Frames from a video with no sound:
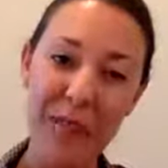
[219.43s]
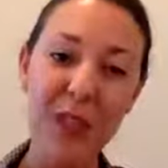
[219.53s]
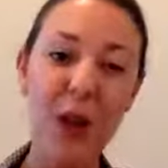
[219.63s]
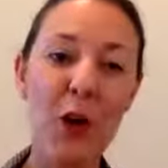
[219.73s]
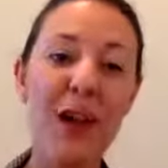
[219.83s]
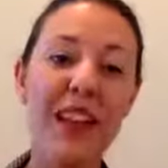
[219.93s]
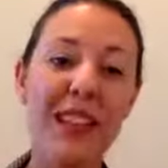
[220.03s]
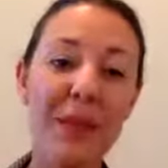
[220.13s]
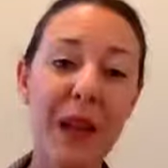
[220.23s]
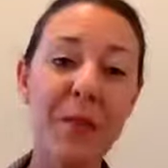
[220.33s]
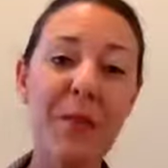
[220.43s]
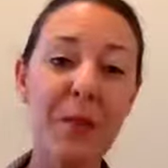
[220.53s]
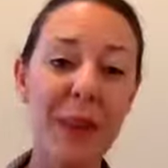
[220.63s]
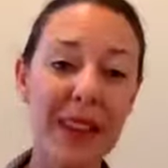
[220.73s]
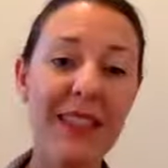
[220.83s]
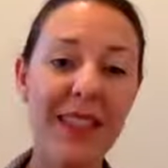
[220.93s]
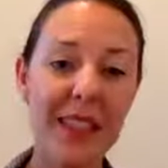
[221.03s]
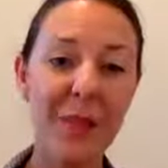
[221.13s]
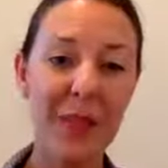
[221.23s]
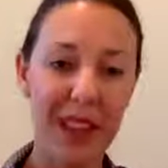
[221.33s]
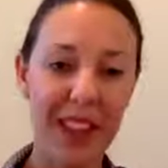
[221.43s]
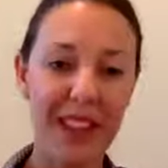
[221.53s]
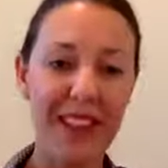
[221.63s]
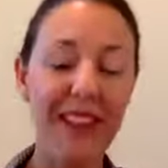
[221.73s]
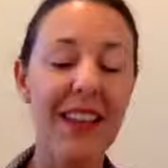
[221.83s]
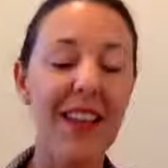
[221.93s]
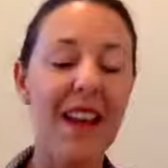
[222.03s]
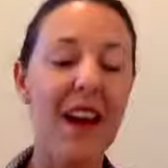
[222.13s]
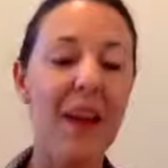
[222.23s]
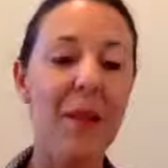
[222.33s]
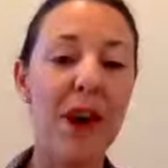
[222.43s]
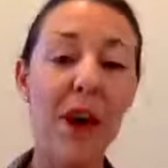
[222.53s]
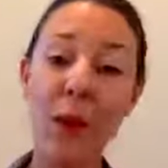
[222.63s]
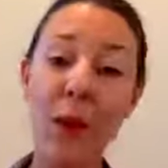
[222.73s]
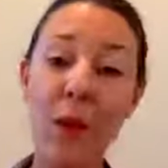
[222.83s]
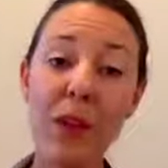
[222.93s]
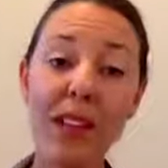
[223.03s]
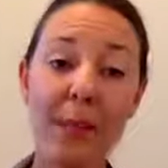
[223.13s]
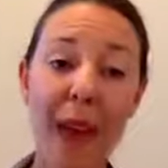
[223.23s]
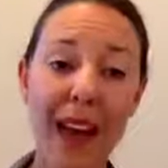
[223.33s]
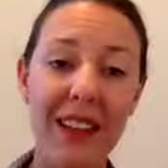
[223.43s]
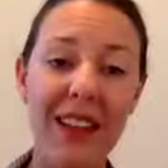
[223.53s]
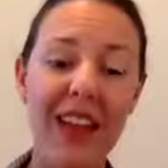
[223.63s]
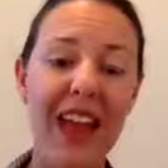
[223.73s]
So sometimes the best laid plans aren't what we expect.